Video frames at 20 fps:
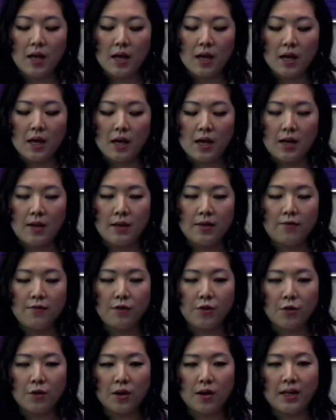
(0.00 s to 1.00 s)
uh, if
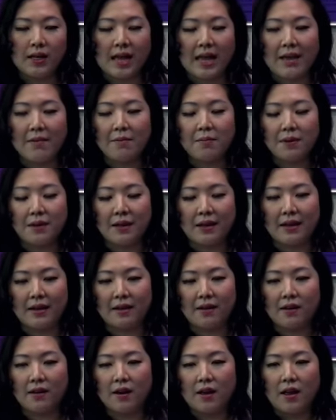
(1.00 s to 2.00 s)
you're a game
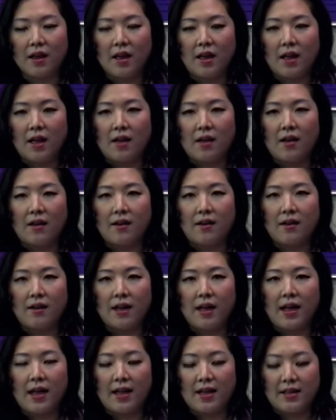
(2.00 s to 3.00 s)
player uh,
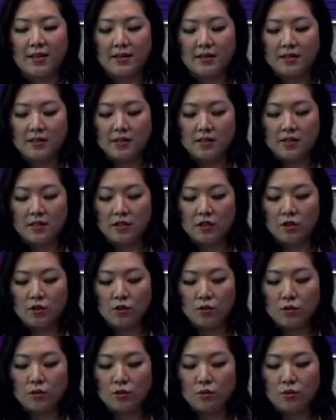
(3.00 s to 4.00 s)
and
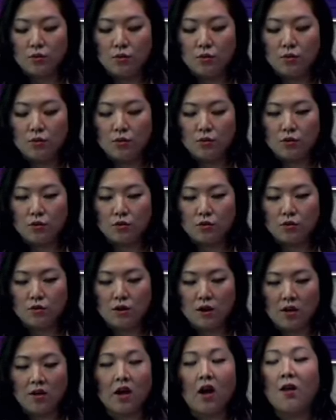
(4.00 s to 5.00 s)
you
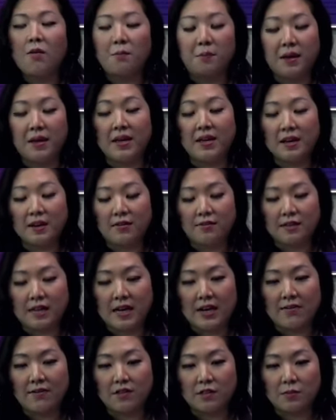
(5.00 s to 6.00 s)
are not big enough to
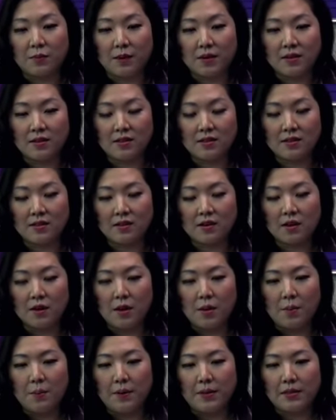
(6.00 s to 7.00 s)
have a sponsor,
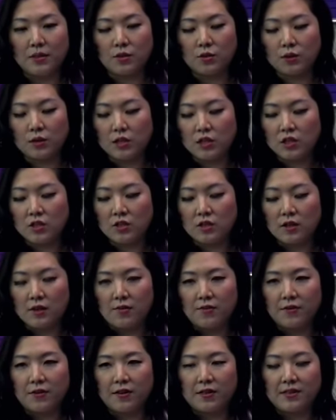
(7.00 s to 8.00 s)
but Twitch,
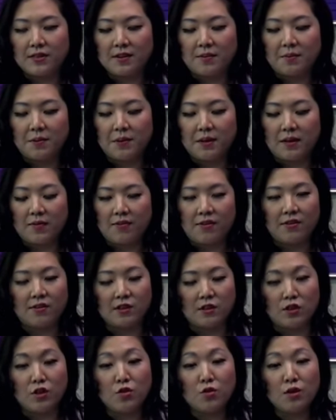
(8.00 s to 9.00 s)
for example, if there's
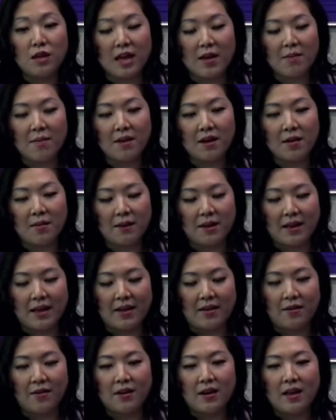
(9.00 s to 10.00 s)
a new game coming
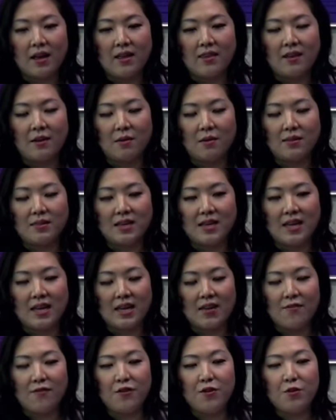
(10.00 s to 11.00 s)
out, they will say,
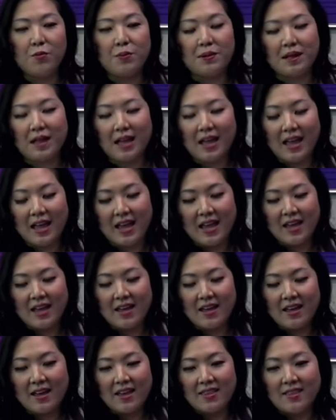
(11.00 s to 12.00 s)
if you
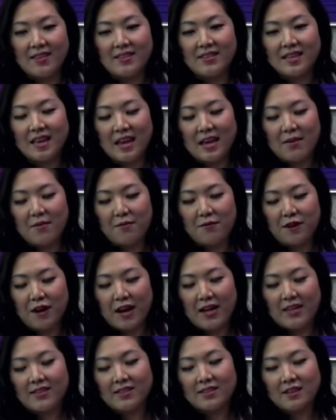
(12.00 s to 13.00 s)
play this game for
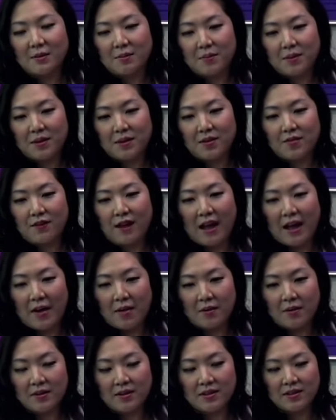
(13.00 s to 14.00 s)
X number of
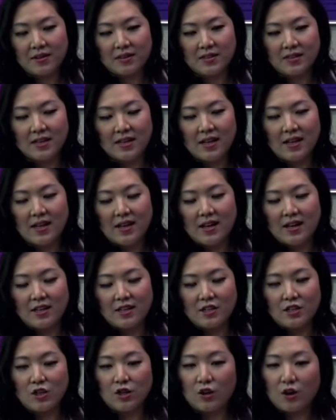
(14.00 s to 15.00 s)
hours uh,
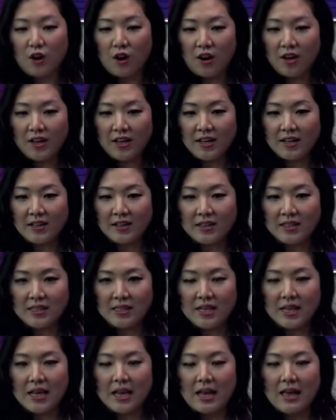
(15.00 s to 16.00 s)
to your audience,
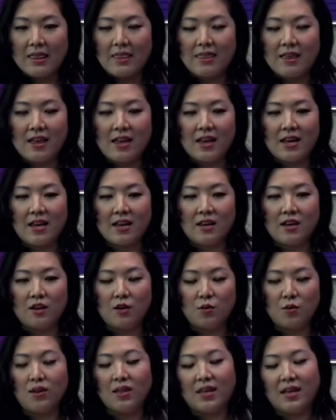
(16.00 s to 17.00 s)
then
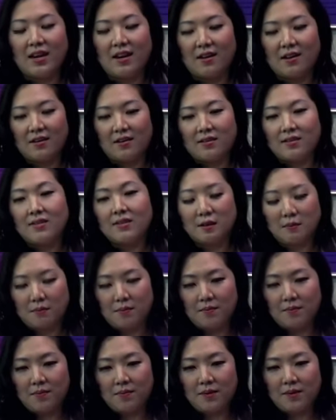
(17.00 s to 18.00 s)
you will get
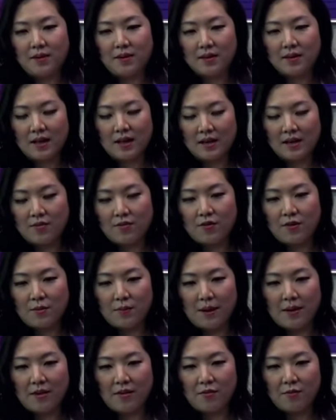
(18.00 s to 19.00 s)
some kind of
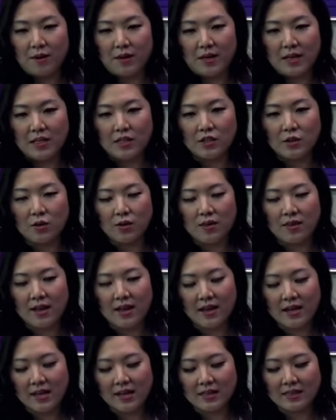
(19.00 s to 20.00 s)
amount of money. So in
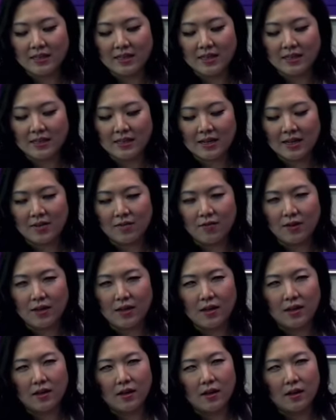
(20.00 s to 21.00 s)
that case, that's kind of
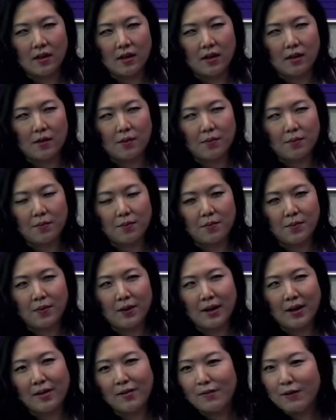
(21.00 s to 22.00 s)
like
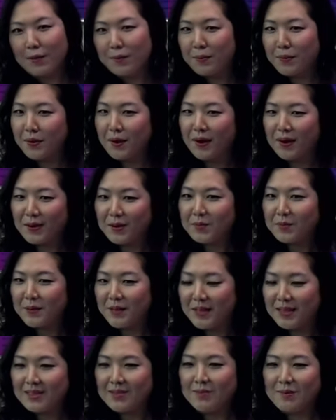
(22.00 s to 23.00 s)
kind of like product
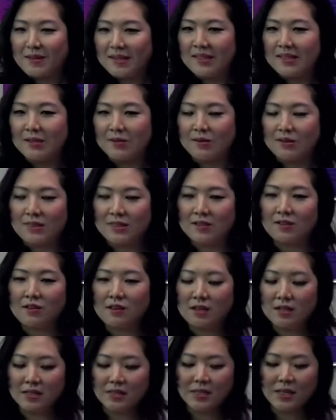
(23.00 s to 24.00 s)
placement to mm-hmm. a
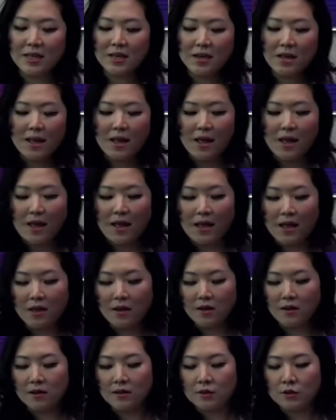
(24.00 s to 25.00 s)
certain extent,
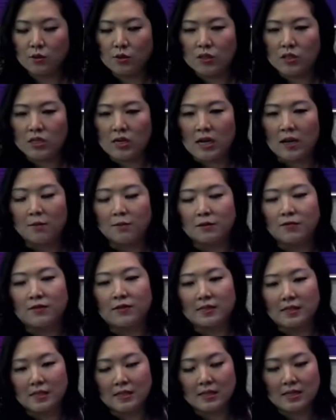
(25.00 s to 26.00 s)
and Twitch helps
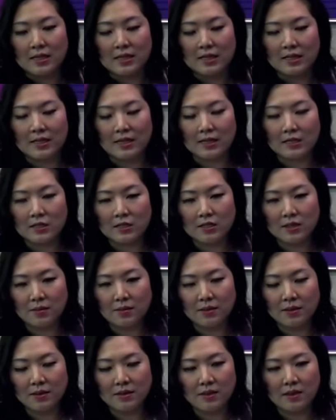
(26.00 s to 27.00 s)
facilitate that to some
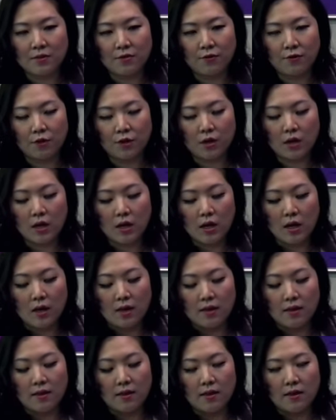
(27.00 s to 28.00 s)
extent for
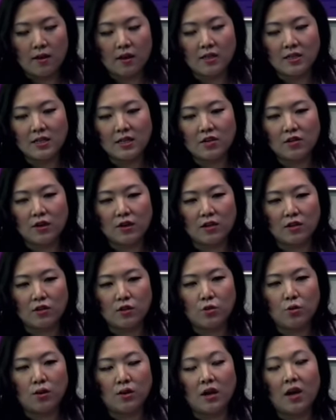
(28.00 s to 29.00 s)
the content
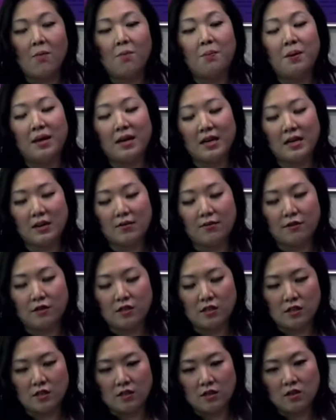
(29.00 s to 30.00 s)
creators who are not big enough
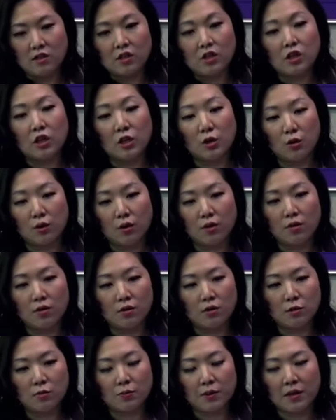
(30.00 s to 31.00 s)
to secure
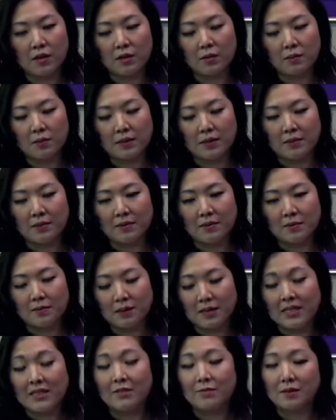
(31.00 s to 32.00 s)
those product
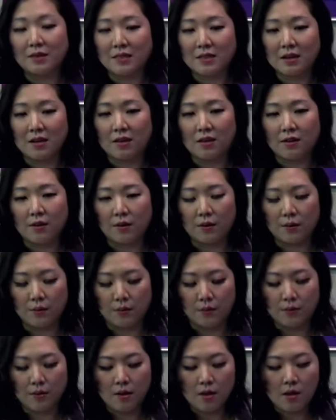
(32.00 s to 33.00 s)
placements on their
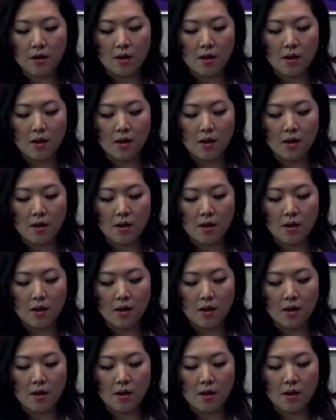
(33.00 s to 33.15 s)
own.